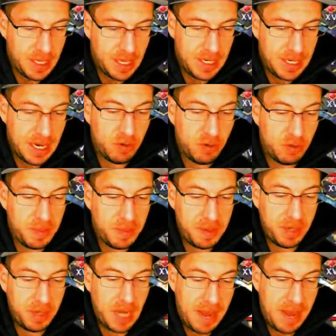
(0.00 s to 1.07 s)
Now
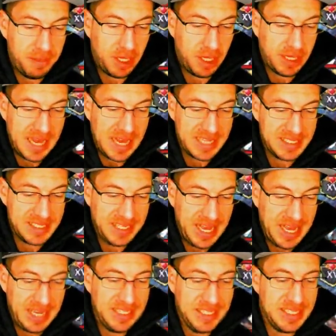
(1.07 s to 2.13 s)
remember, I'm not casting
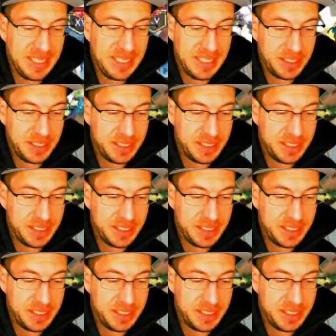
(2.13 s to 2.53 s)
any skills.